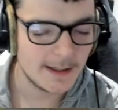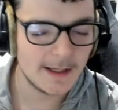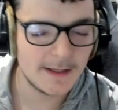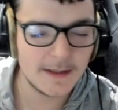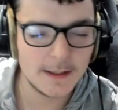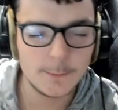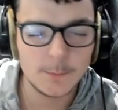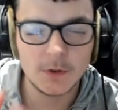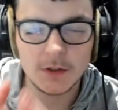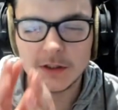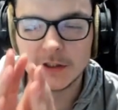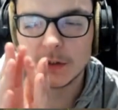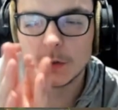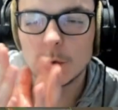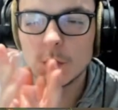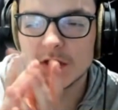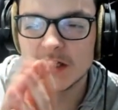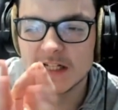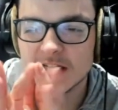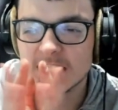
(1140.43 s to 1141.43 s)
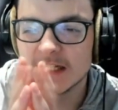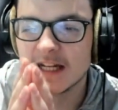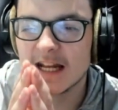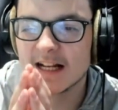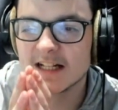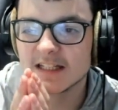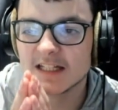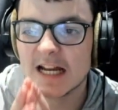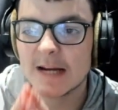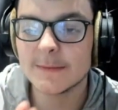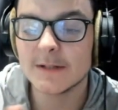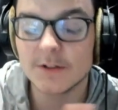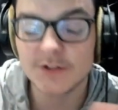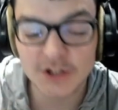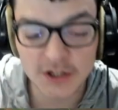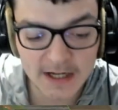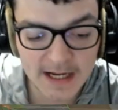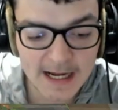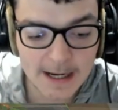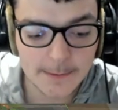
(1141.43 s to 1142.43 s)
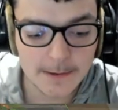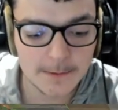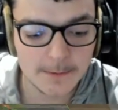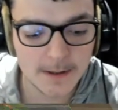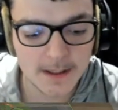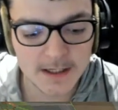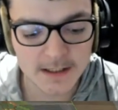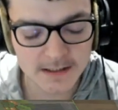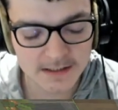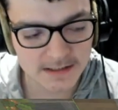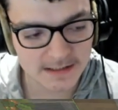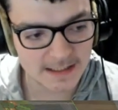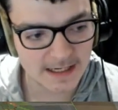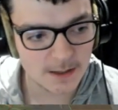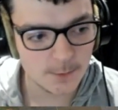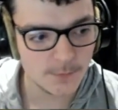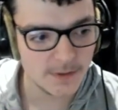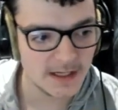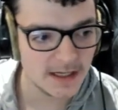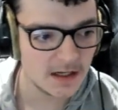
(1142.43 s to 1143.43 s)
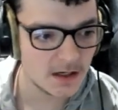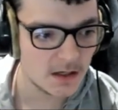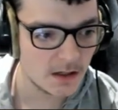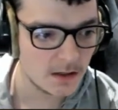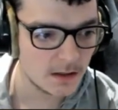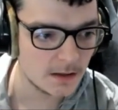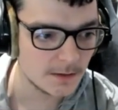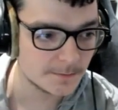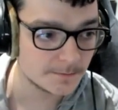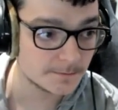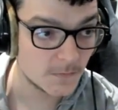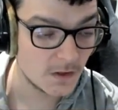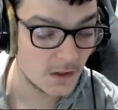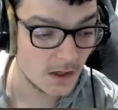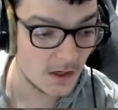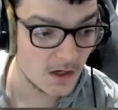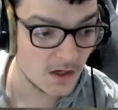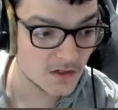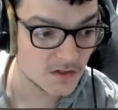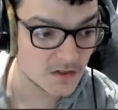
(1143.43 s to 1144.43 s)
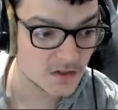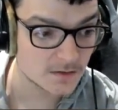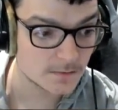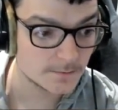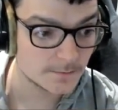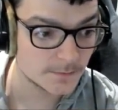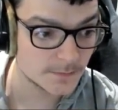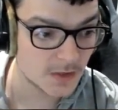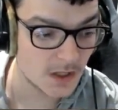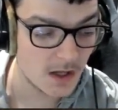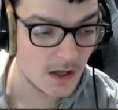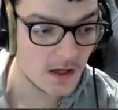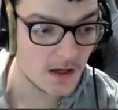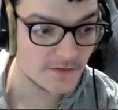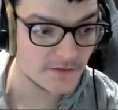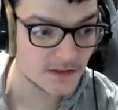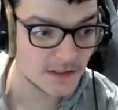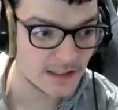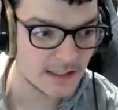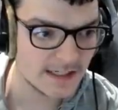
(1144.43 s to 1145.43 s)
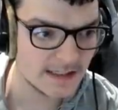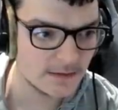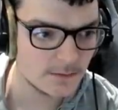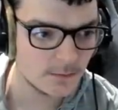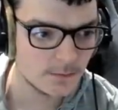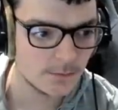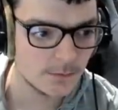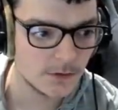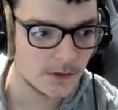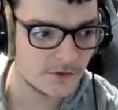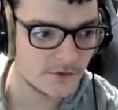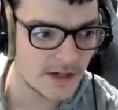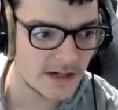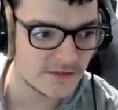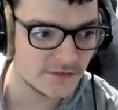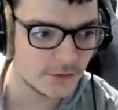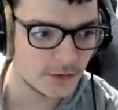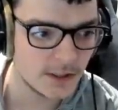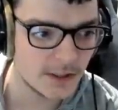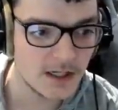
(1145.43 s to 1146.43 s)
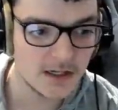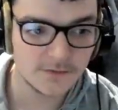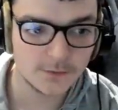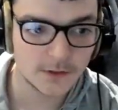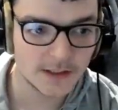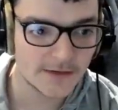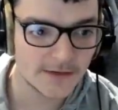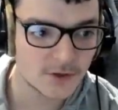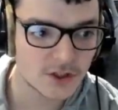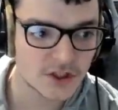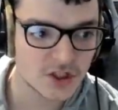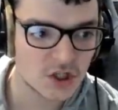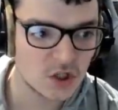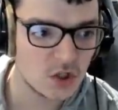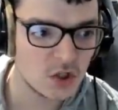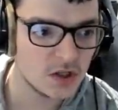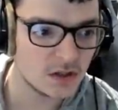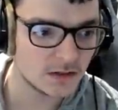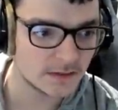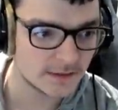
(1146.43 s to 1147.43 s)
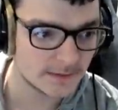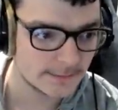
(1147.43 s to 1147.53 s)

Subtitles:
And then we'll use it next time and I'll show you how it works and how we get our cursed earth, delight, dreadful earth, whatever it's called.